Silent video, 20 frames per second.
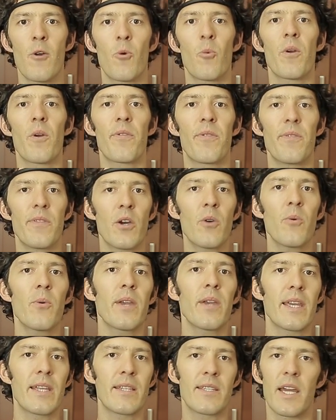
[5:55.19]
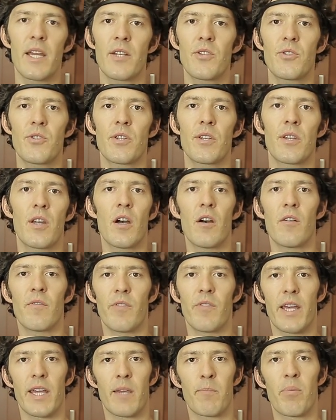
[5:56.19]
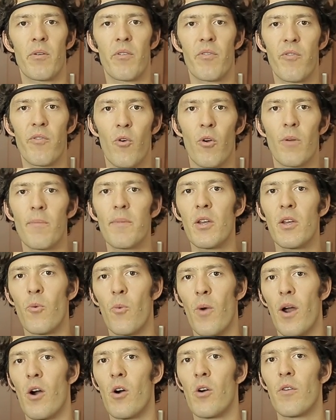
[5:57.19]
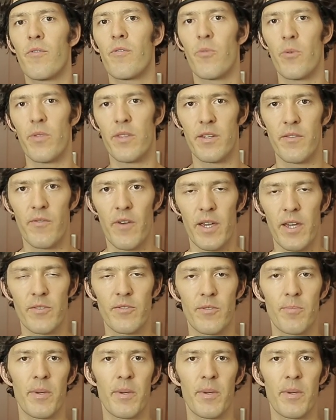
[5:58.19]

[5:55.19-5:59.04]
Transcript: with no intention of like performing well for the device.